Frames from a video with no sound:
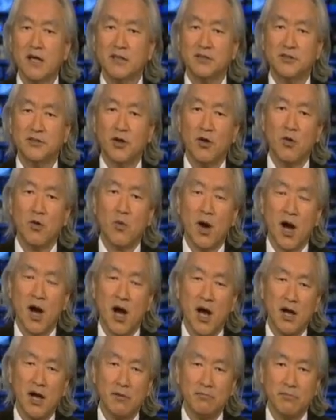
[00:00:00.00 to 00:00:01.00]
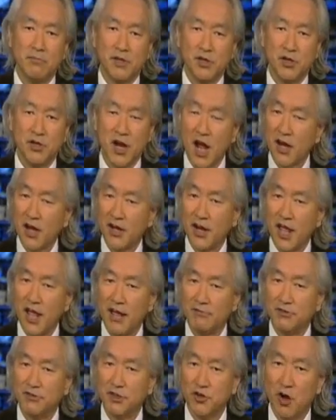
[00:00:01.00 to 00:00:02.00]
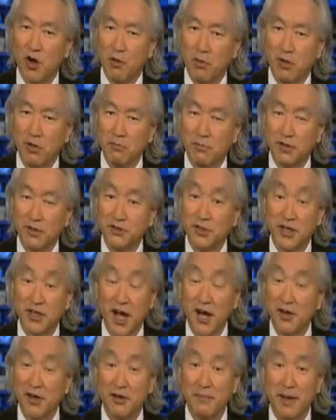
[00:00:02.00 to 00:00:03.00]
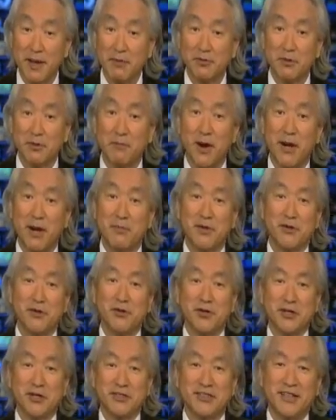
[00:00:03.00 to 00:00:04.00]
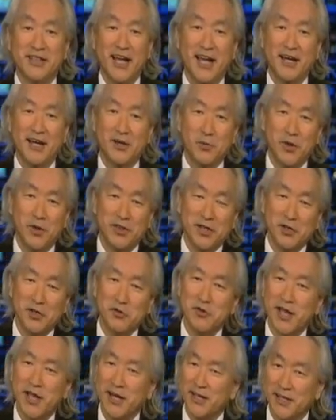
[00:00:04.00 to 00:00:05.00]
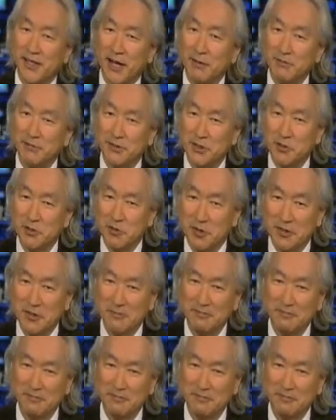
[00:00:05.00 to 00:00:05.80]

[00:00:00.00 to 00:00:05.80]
So you're not going to have Chernobyl, but you're not going to be able to barbecue your steak with a nuke anytime soon.